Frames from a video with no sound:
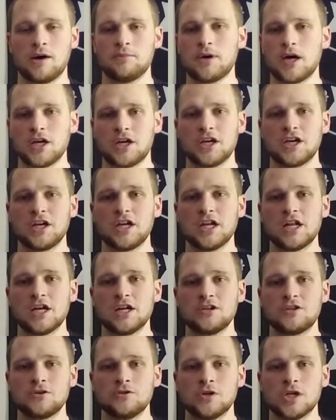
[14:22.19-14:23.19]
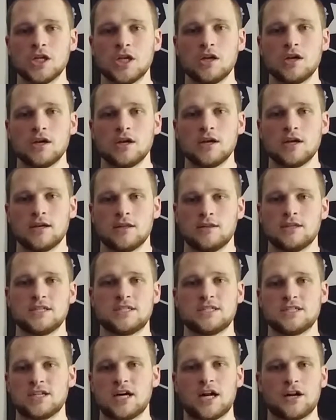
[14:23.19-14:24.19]
I'm not going to get into it.
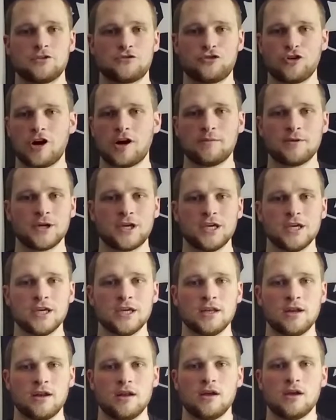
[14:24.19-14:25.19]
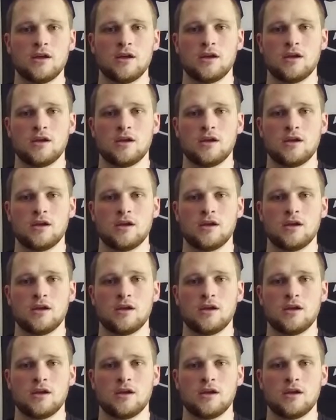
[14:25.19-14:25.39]
This is not a trauma kit.